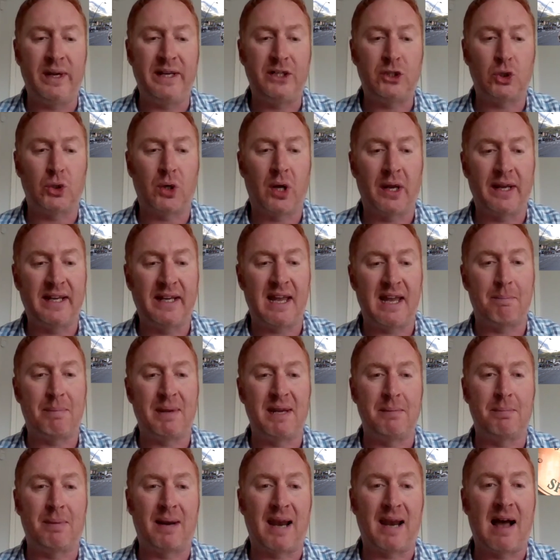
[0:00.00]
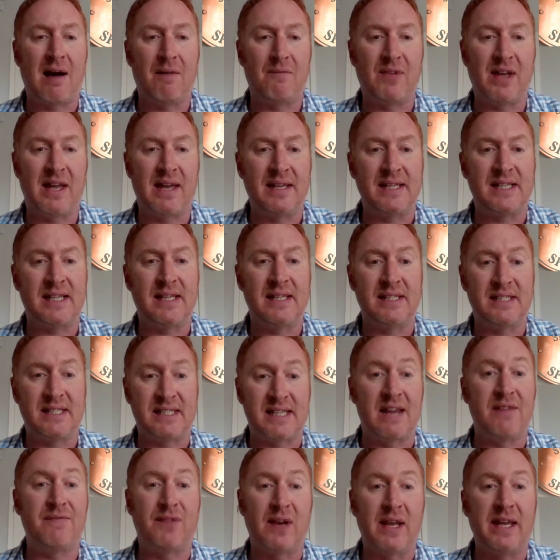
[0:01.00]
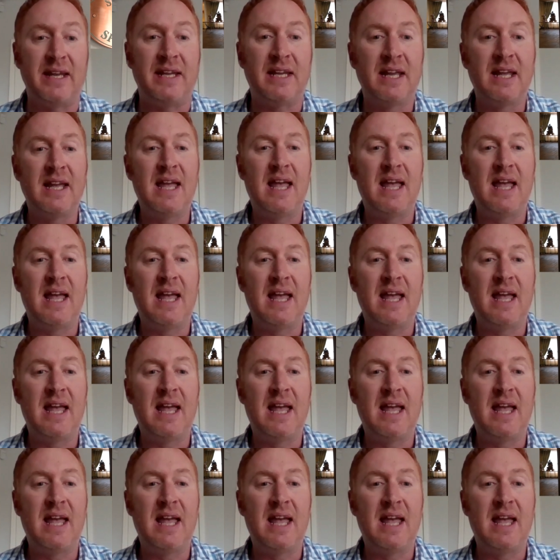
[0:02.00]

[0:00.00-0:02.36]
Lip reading: try and get people out there safely,